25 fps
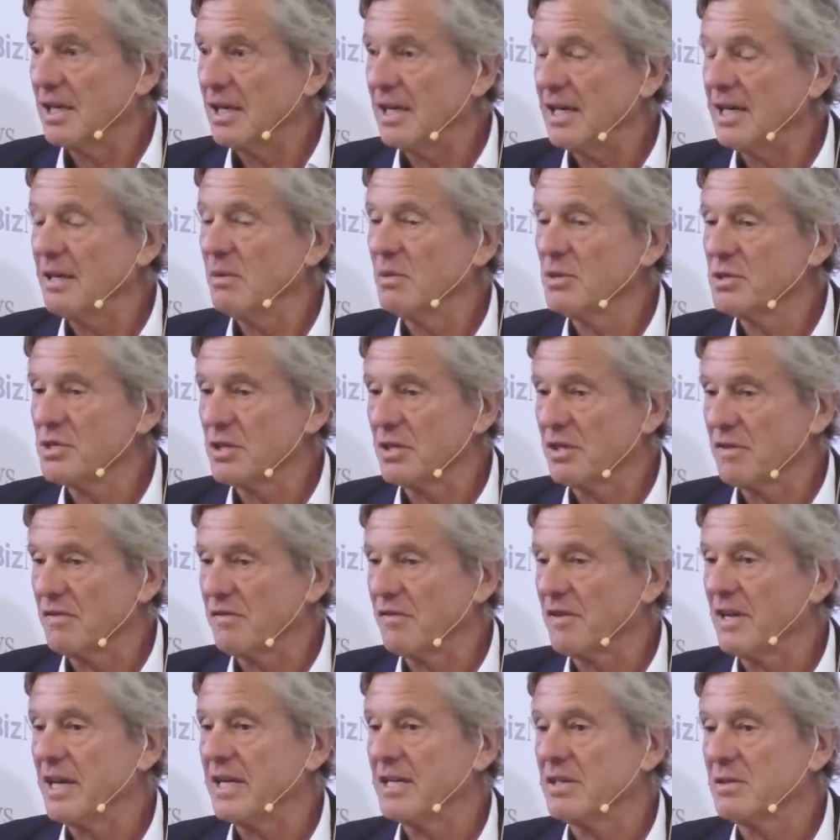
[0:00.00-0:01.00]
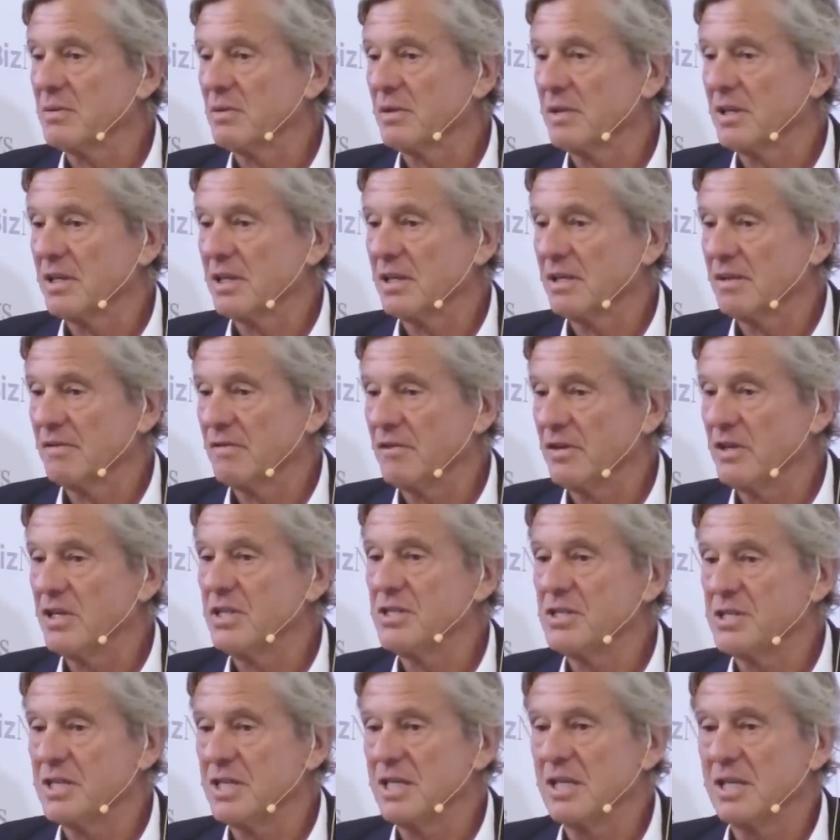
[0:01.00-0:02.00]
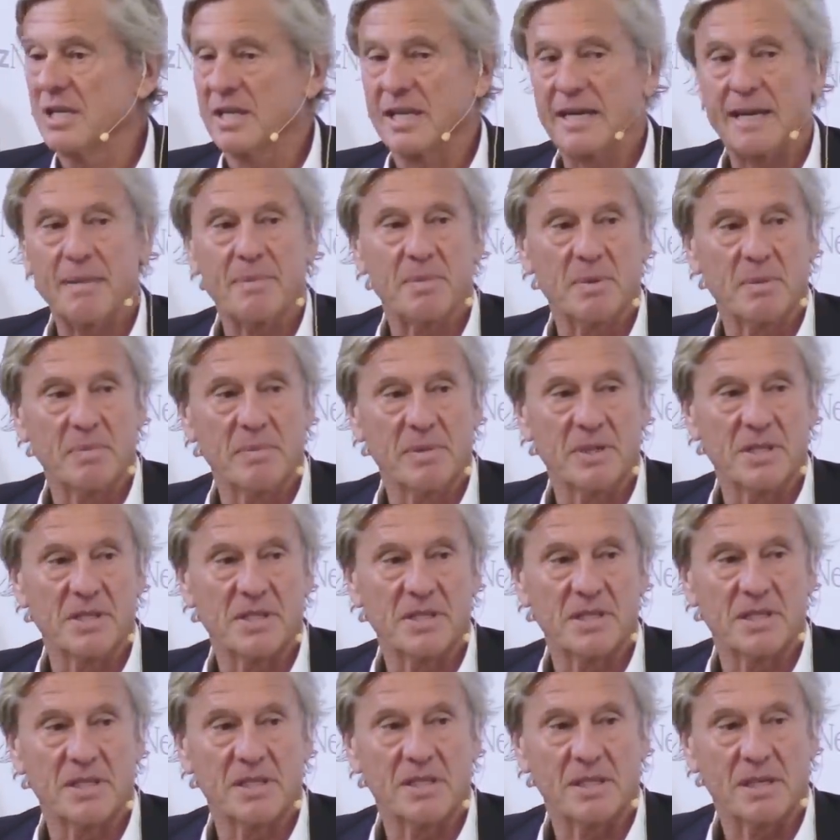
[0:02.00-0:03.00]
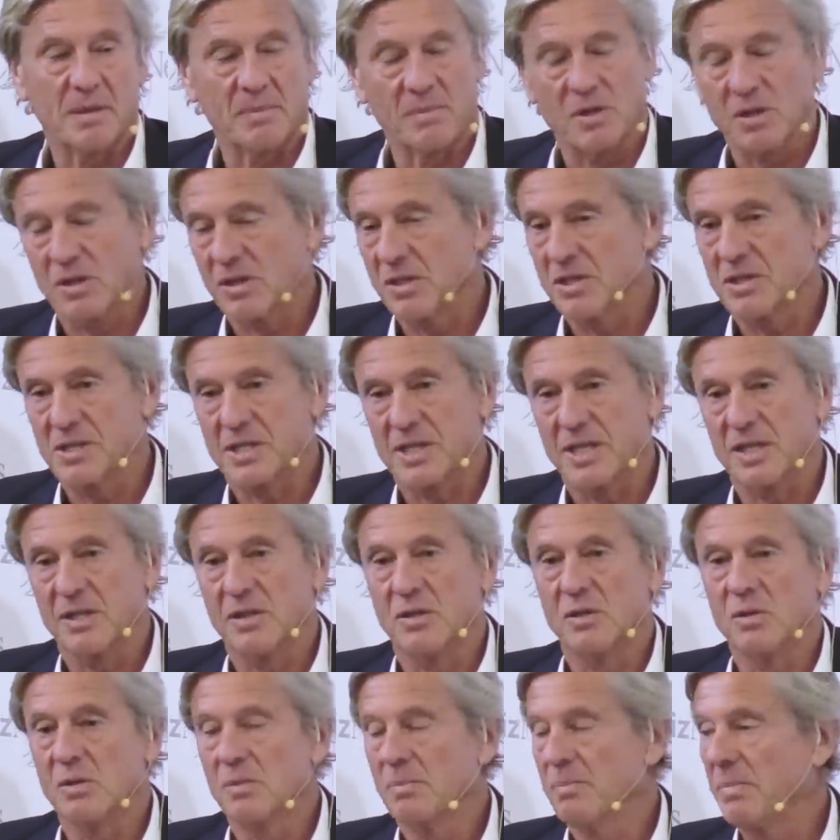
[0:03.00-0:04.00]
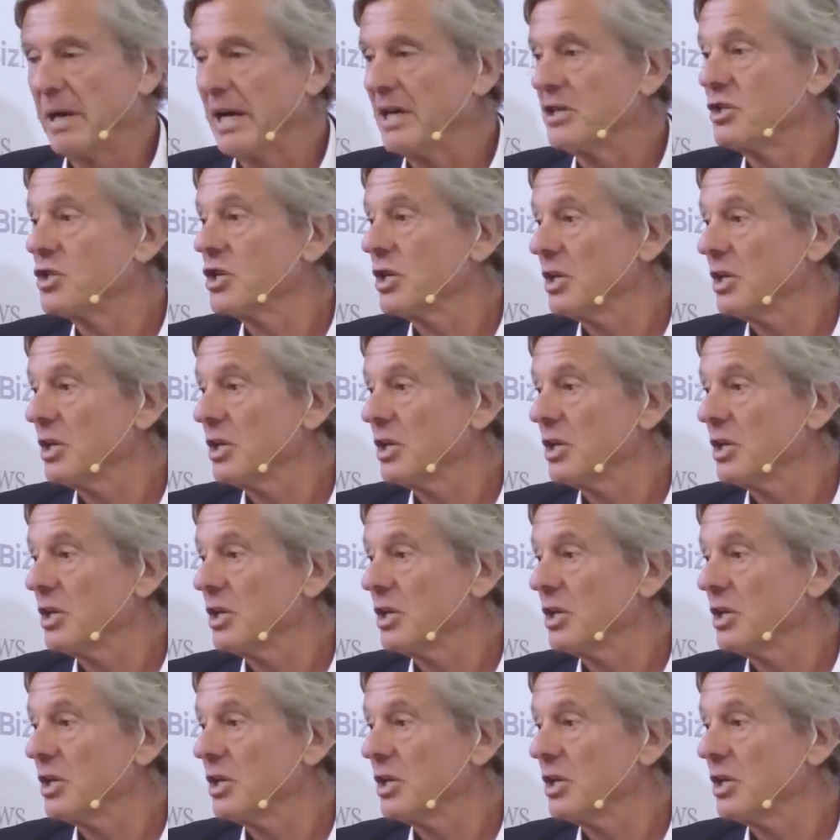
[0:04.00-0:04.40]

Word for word: I was on a flight with a very senior cabinet minister, I'm not going to say who, by